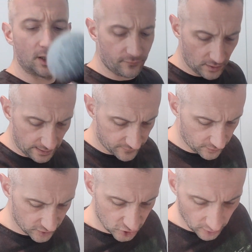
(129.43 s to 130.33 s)
a few left
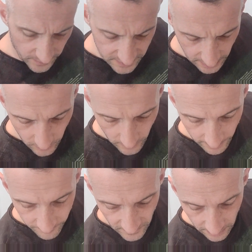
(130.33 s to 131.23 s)
on the shop,
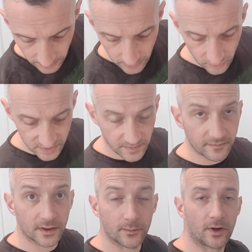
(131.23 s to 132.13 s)
so you'd always be
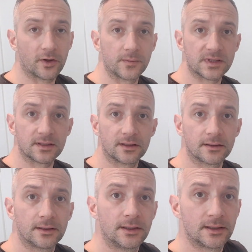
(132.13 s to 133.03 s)
very welcome
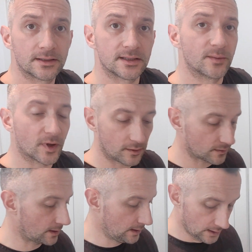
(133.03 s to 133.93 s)
to nip over.